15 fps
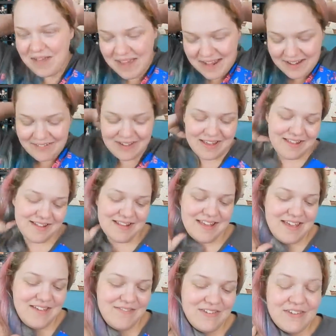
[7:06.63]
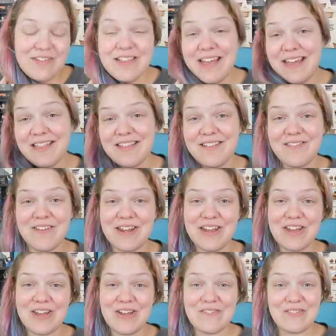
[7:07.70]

Anyways, if you like this video,